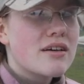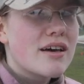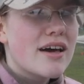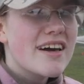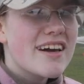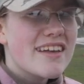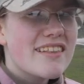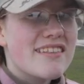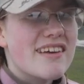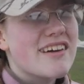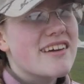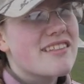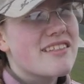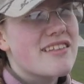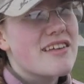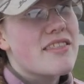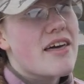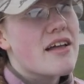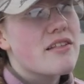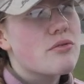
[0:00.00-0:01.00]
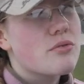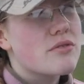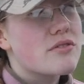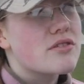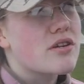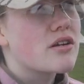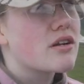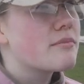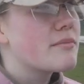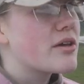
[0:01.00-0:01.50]
I guess I could say that's what
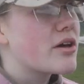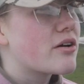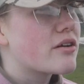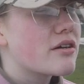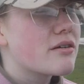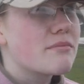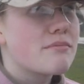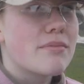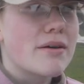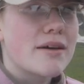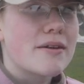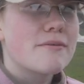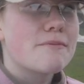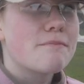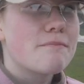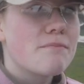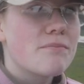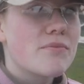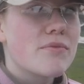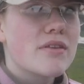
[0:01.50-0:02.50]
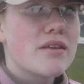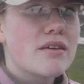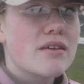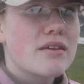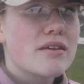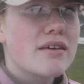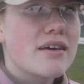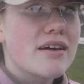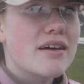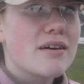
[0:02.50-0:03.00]
started me on it, but
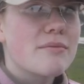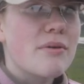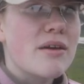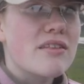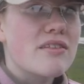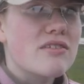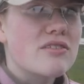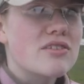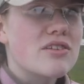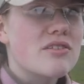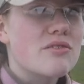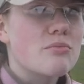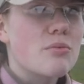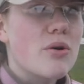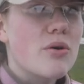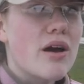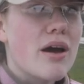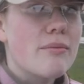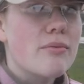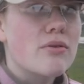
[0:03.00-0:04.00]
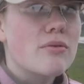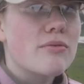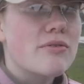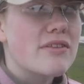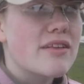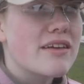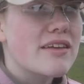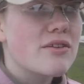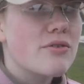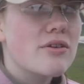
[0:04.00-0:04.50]
yeah, I basically just woke up and
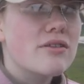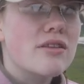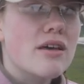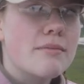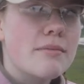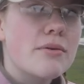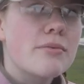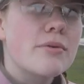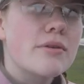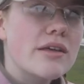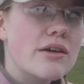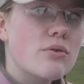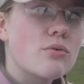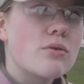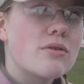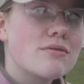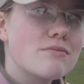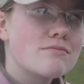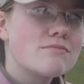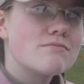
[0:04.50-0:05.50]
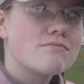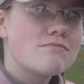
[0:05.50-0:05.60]
was like, you know what, that'd be really cool.